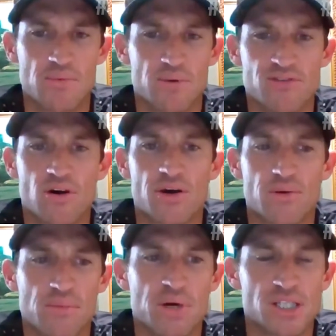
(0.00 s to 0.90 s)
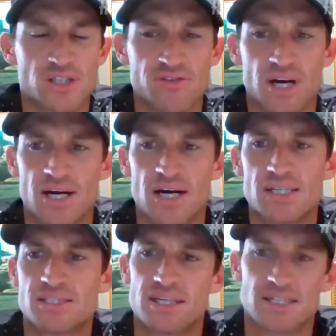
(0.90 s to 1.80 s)
We've got a bunch of young
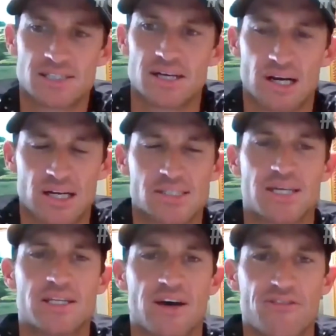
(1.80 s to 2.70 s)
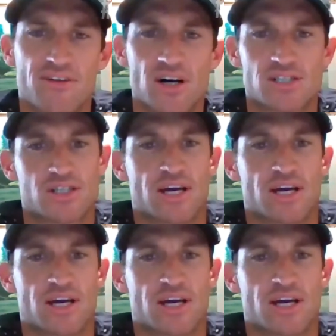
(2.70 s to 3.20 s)
guys that, like I said, they're fast.